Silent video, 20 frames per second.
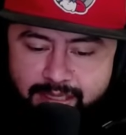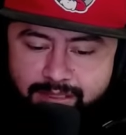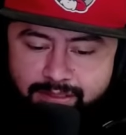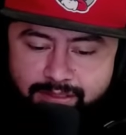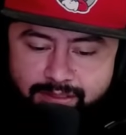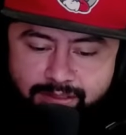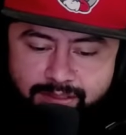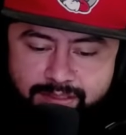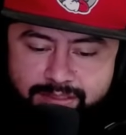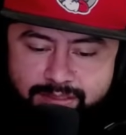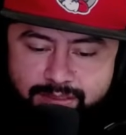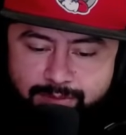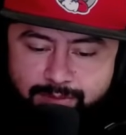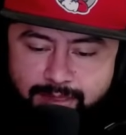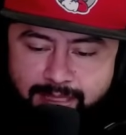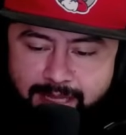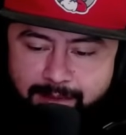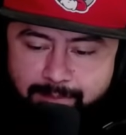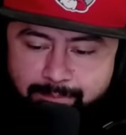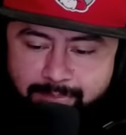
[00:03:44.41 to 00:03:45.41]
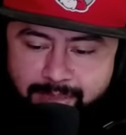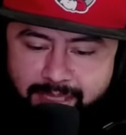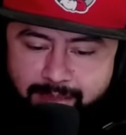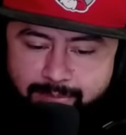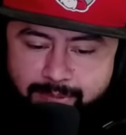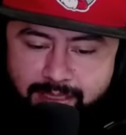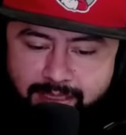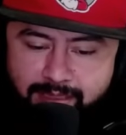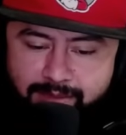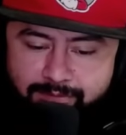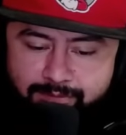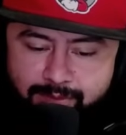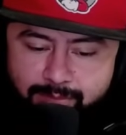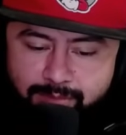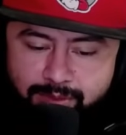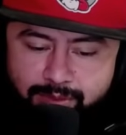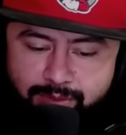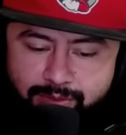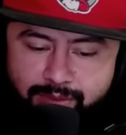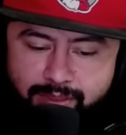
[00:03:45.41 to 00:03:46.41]
32, we got BB from
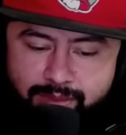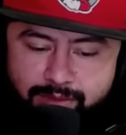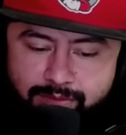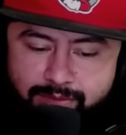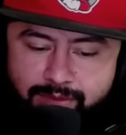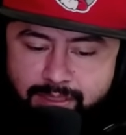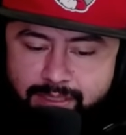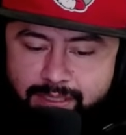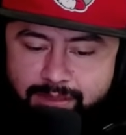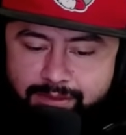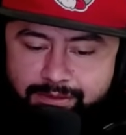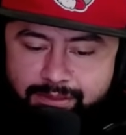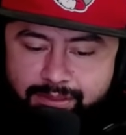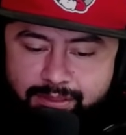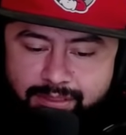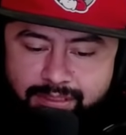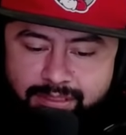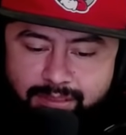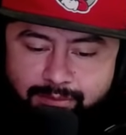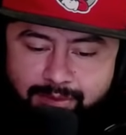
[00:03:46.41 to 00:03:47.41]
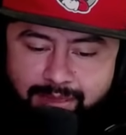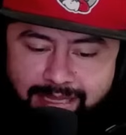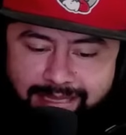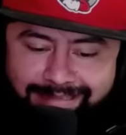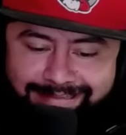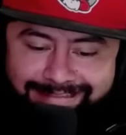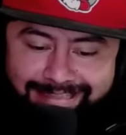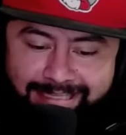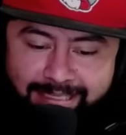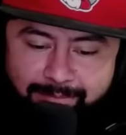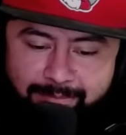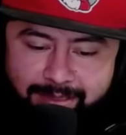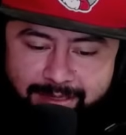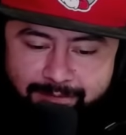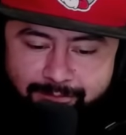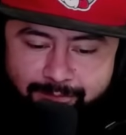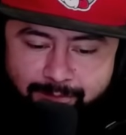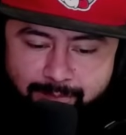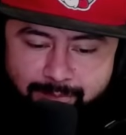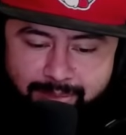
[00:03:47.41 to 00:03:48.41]
Luno. 33, we got
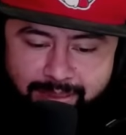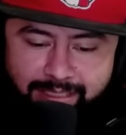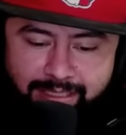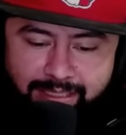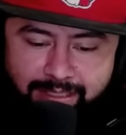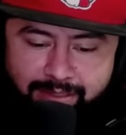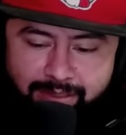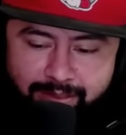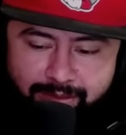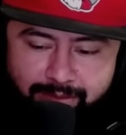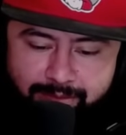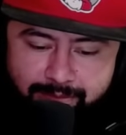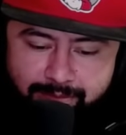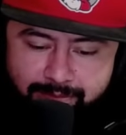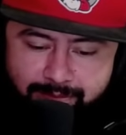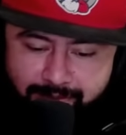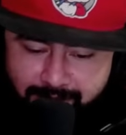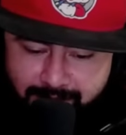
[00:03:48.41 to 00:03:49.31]
Demon from BDO.